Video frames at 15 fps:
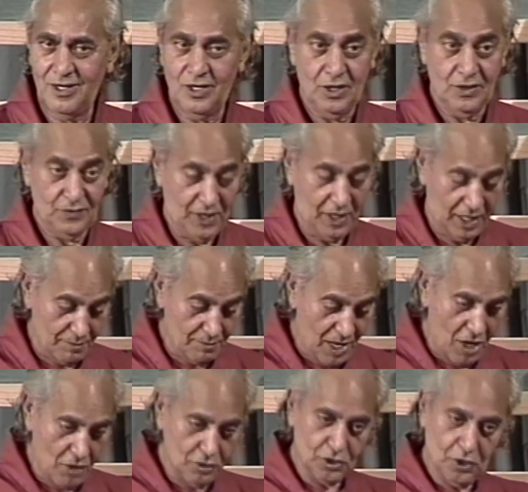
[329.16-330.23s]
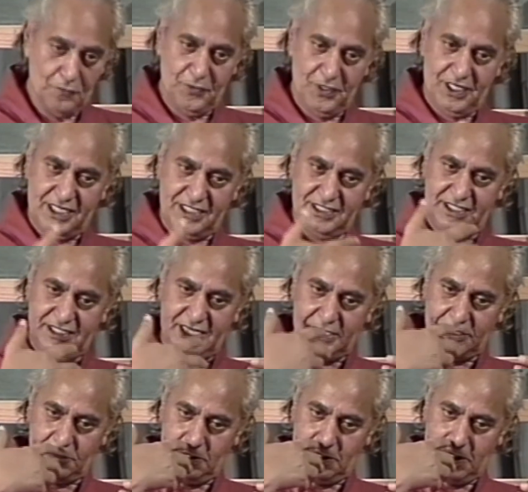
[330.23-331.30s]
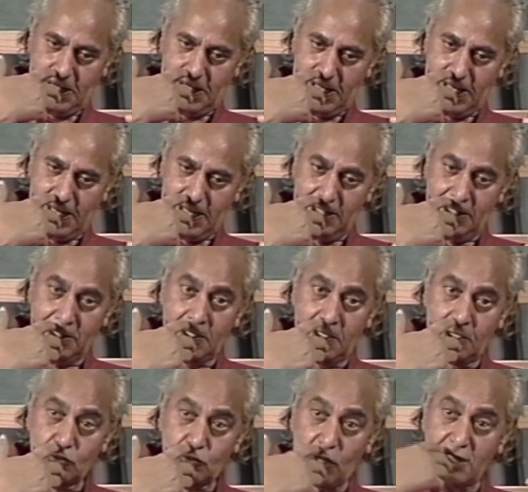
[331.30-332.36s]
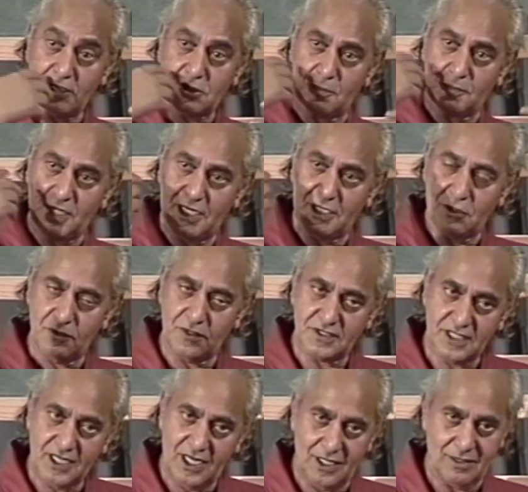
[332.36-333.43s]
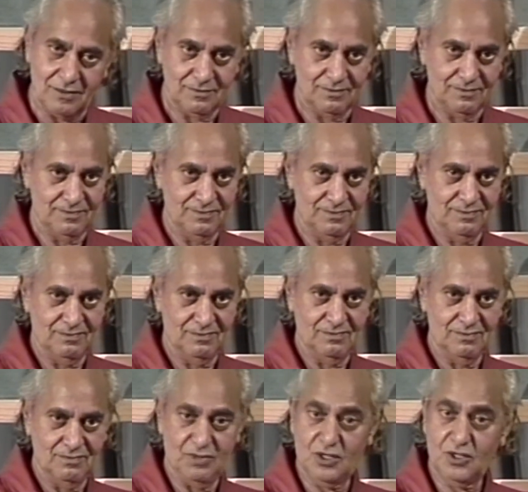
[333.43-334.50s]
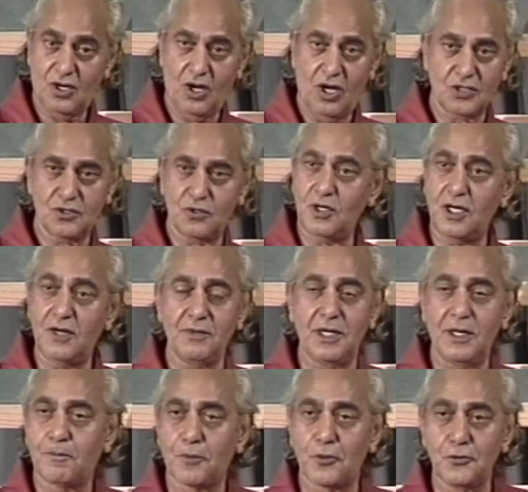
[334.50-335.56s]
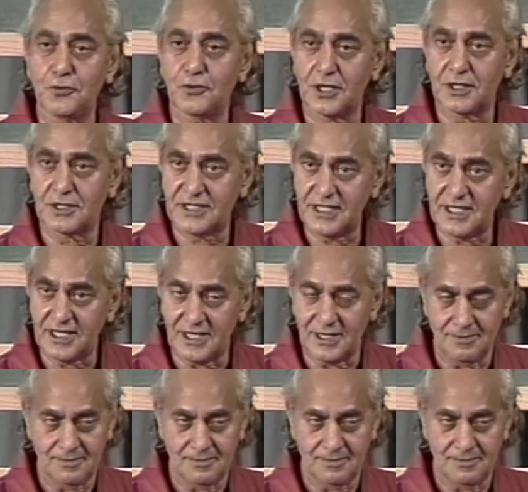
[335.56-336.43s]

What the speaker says: the amount of energy that you inhale, twice of that you exhale, because you live in a polluted city.